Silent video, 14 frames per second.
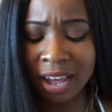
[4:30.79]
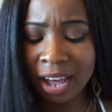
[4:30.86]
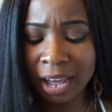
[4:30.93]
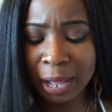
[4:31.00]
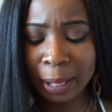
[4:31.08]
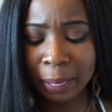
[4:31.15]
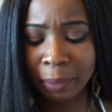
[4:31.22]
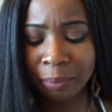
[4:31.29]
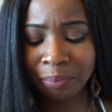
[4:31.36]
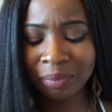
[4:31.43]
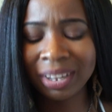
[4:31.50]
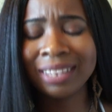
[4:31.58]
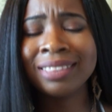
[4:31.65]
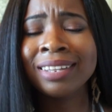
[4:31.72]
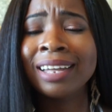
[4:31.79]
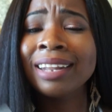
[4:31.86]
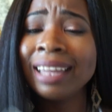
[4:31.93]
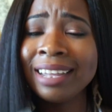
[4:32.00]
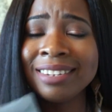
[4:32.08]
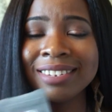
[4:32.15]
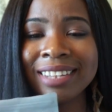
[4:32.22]
The
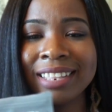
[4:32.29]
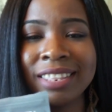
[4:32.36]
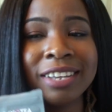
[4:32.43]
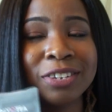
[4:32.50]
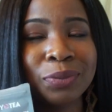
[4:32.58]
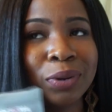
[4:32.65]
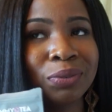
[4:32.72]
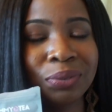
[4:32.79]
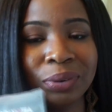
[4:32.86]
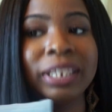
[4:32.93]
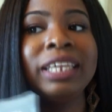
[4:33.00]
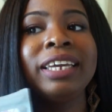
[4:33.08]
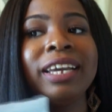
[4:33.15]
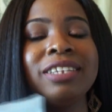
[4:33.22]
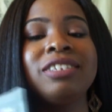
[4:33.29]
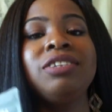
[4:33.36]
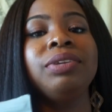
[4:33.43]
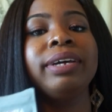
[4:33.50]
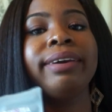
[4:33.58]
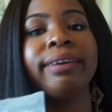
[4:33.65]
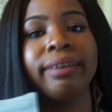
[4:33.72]
cleanse, I think, is what really gets
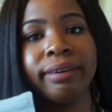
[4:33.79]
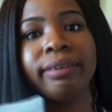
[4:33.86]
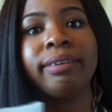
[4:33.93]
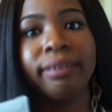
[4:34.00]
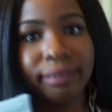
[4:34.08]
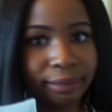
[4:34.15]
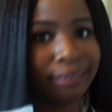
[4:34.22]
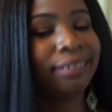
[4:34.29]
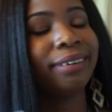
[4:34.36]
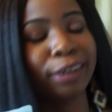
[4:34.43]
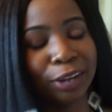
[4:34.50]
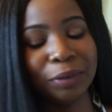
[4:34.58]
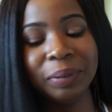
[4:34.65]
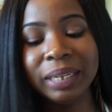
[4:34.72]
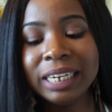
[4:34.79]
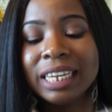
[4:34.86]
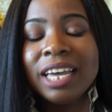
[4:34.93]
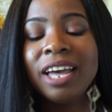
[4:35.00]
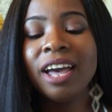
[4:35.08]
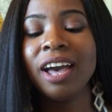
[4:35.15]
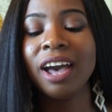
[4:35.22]
you like going,
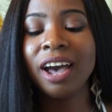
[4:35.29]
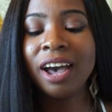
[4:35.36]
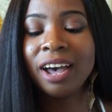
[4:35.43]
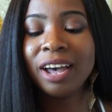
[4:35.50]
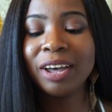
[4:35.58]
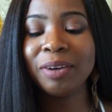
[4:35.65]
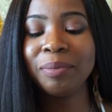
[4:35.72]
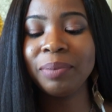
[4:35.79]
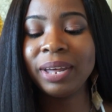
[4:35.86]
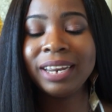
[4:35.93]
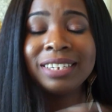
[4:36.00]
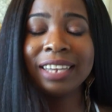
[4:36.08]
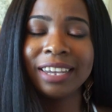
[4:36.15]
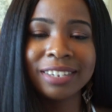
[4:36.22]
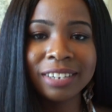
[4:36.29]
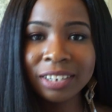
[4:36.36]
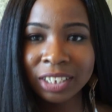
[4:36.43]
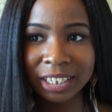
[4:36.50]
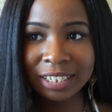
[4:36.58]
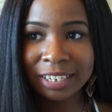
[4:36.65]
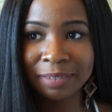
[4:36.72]
but it tasted
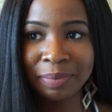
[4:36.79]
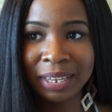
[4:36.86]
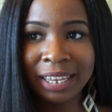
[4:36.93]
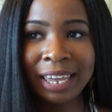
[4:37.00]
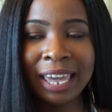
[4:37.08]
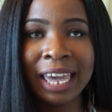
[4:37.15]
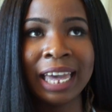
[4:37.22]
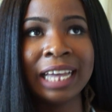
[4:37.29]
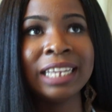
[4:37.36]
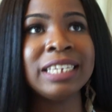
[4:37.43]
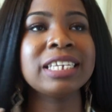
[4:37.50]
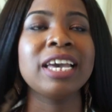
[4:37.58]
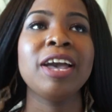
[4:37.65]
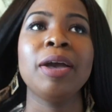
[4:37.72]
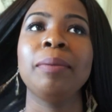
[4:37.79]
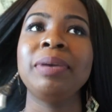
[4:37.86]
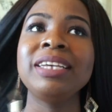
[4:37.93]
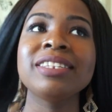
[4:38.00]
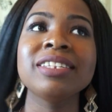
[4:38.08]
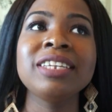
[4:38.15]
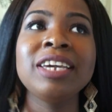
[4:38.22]
good to me. And
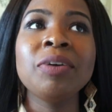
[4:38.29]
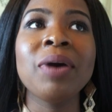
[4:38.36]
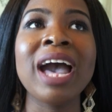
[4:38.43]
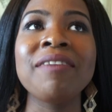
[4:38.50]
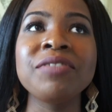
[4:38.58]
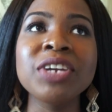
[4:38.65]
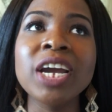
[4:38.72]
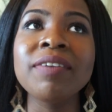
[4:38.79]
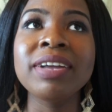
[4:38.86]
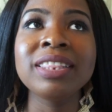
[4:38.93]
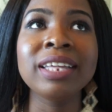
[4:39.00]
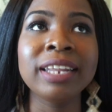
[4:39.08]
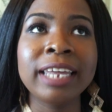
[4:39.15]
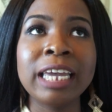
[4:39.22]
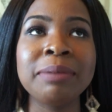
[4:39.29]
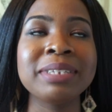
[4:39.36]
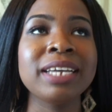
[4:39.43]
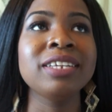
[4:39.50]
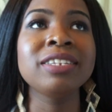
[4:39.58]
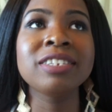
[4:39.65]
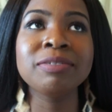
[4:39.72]
basically after I read the claims,
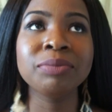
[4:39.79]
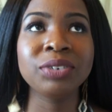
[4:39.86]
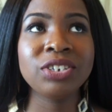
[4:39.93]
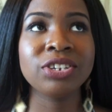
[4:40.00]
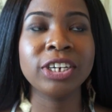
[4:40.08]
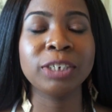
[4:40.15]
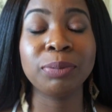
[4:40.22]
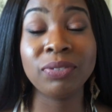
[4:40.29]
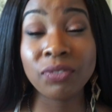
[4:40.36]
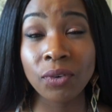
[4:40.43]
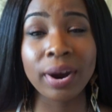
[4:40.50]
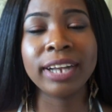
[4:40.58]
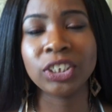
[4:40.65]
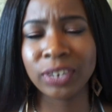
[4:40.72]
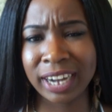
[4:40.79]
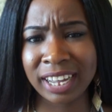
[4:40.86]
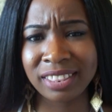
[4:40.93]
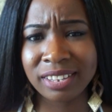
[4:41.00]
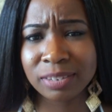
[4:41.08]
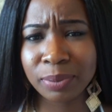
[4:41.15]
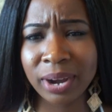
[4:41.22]
I did some research before I
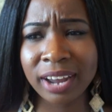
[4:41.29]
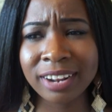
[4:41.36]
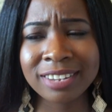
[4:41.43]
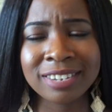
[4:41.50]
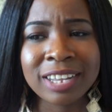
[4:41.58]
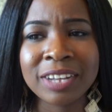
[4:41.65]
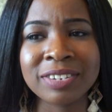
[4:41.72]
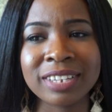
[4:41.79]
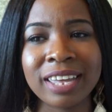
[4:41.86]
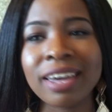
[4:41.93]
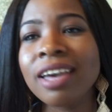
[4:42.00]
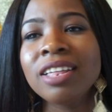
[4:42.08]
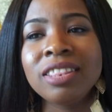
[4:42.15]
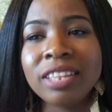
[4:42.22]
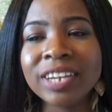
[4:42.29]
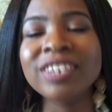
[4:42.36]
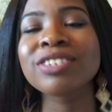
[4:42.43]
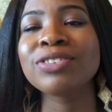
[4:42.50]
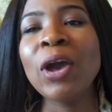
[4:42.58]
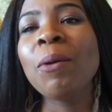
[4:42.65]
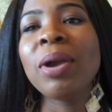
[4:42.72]
tried these products, because I was like,
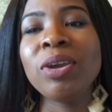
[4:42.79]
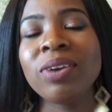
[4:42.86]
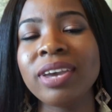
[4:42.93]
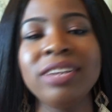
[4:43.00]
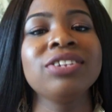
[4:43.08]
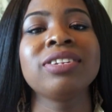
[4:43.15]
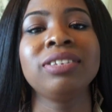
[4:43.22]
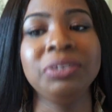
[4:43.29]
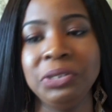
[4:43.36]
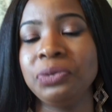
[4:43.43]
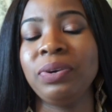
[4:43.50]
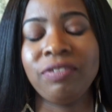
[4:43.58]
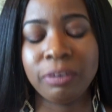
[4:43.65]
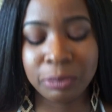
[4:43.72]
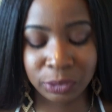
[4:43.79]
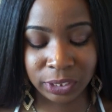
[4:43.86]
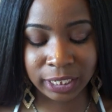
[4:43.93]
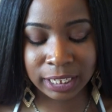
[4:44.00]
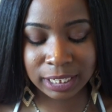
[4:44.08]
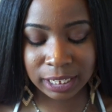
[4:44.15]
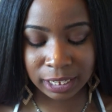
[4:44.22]
there's no way you can just lose weight from
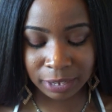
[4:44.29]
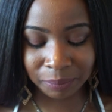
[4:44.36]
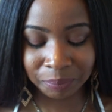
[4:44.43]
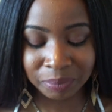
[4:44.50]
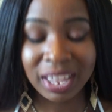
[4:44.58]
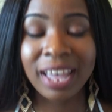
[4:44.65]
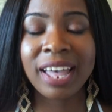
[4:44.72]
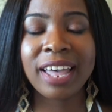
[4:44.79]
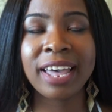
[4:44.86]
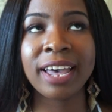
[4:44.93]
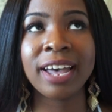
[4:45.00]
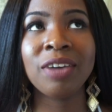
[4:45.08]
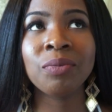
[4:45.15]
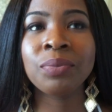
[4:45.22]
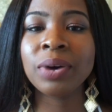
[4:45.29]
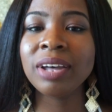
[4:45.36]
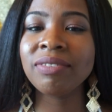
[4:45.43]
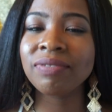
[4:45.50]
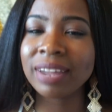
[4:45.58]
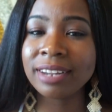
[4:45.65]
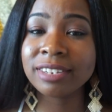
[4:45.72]
drinking tea. And what
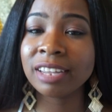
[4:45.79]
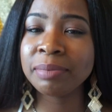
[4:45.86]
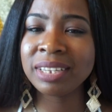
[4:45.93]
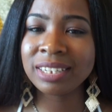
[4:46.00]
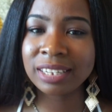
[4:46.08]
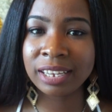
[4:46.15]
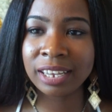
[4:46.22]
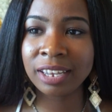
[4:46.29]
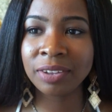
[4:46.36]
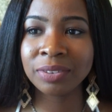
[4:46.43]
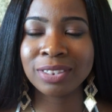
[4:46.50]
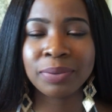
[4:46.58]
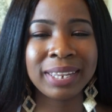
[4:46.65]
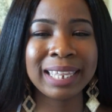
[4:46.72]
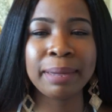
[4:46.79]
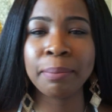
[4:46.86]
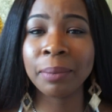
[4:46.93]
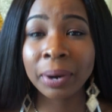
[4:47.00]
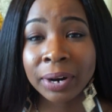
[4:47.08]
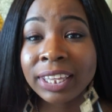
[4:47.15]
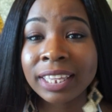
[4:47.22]
Flat Tummy Tea, the way they
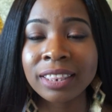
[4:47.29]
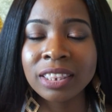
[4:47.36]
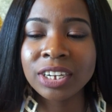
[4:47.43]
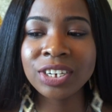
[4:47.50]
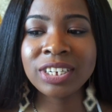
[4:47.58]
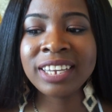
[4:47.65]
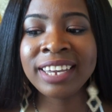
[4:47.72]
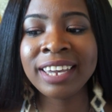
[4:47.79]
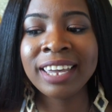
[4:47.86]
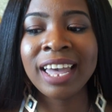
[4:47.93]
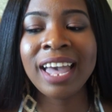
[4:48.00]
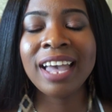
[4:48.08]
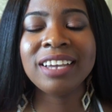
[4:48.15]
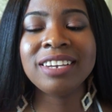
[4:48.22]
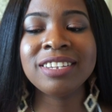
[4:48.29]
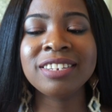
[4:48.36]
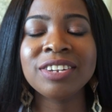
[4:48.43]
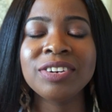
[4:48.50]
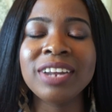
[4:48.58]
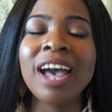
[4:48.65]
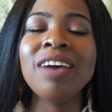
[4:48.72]
market their tea, is
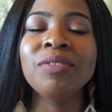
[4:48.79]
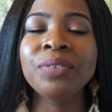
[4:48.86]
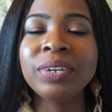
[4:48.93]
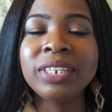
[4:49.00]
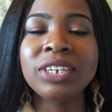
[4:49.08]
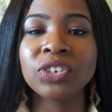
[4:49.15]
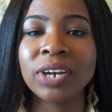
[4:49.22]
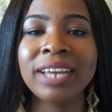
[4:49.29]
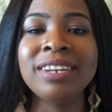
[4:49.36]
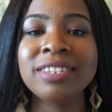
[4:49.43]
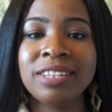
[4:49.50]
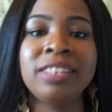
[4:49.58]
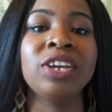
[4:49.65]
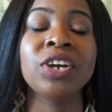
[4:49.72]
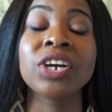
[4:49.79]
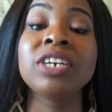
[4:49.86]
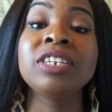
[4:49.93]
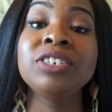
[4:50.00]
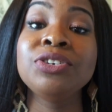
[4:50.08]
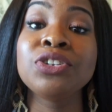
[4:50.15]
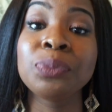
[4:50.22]
they're not really trying to say that you're going
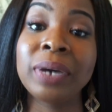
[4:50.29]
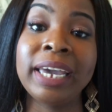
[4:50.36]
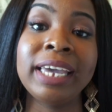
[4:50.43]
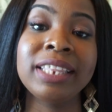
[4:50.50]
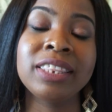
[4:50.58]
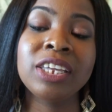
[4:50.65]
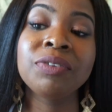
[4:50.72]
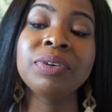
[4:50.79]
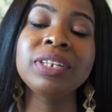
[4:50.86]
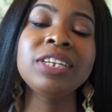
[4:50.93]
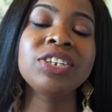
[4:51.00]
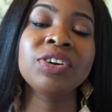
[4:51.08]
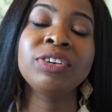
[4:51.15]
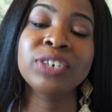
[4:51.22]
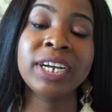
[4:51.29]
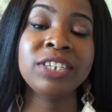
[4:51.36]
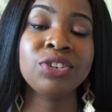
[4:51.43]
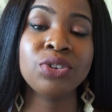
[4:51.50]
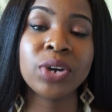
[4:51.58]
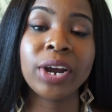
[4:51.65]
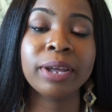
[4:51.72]
to lose weight. They're really trying
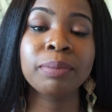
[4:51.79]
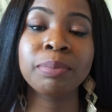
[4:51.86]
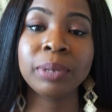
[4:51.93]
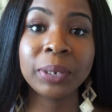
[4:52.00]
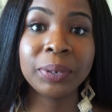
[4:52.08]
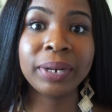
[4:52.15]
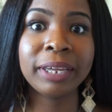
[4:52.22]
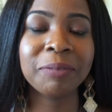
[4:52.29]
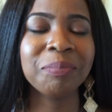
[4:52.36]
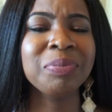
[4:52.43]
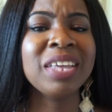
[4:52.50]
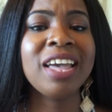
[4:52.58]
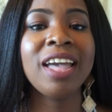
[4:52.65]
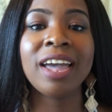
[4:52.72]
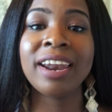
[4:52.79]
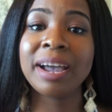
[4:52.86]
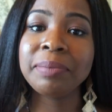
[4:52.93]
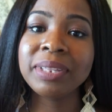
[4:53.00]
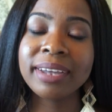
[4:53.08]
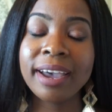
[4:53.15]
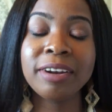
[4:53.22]
to target bloating. And
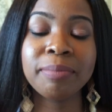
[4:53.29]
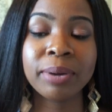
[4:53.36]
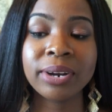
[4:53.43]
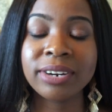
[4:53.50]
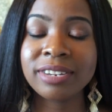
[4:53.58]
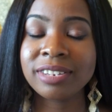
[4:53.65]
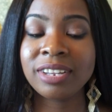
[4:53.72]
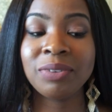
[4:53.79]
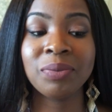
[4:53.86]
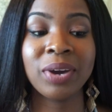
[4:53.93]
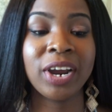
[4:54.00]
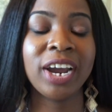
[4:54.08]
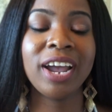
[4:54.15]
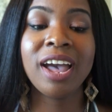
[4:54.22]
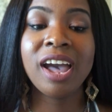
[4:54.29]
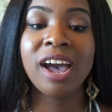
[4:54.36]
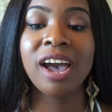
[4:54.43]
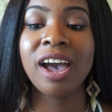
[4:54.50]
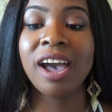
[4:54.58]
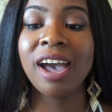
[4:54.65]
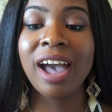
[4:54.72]
I'm the kind of person where
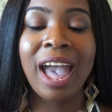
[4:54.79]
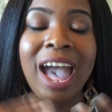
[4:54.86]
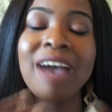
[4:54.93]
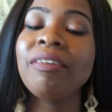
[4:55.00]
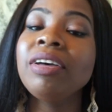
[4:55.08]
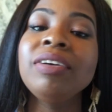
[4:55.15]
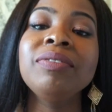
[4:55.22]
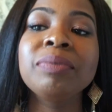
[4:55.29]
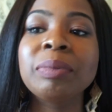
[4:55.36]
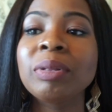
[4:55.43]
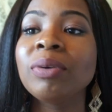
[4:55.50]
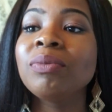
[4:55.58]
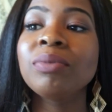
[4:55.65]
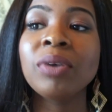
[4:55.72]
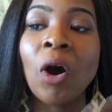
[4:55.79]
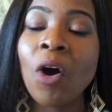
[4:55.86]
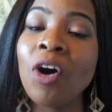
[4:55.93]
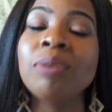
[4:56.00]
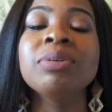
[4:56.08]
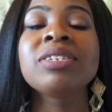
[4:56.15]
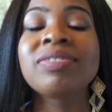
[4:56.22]
I have
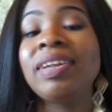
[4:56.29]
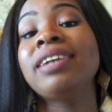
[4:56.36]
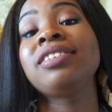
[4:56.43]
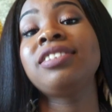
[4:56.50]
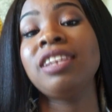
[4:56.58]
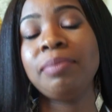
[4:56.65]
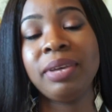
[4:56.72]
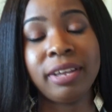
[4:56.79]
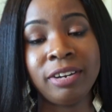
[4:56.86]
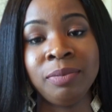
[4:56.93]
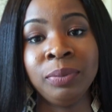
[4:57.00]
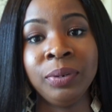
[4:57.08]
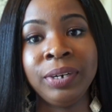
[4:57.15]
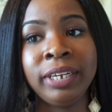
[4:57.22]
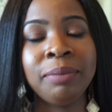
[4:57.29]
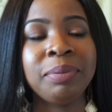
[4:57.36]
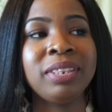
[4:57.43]
almost flat stomach in the morning.